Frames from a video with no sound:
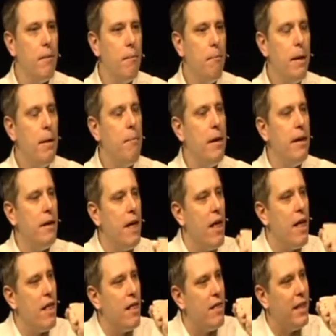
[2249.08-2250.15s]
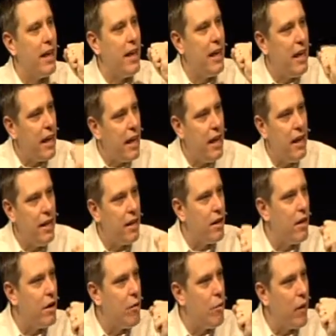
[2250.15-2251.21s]
Maybe the key
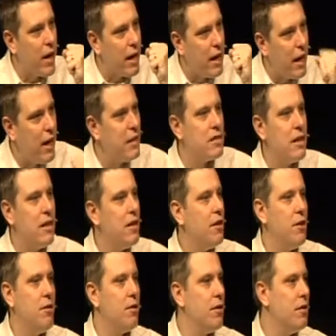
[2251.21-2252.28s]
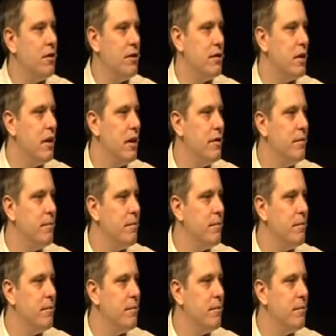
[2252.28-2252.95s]
to what God's going to do through your design.